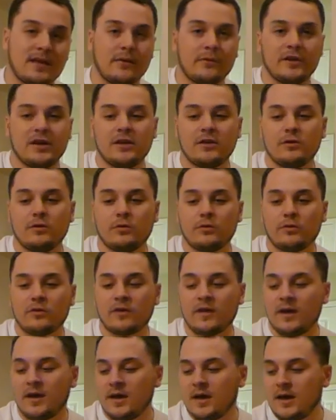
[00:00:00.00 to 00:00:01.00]
that we
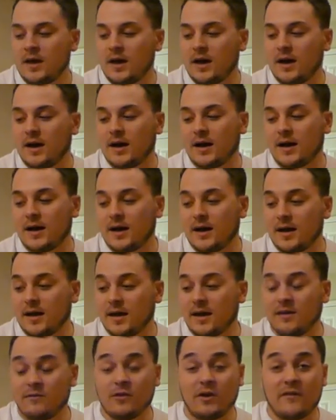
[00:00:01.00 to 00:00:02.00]
use.
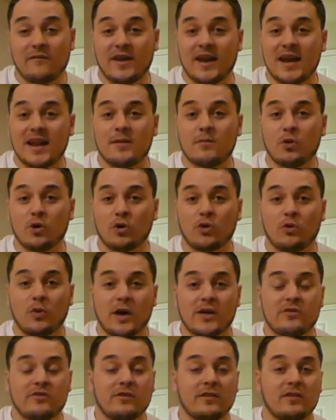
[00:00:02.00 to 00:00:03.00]
If you have any more
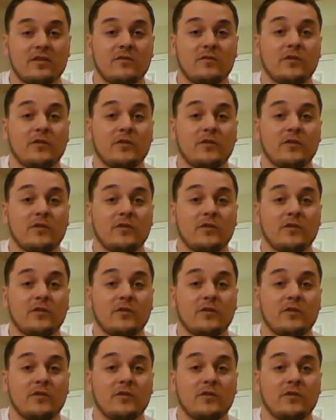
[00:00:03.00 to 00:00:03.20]
questions,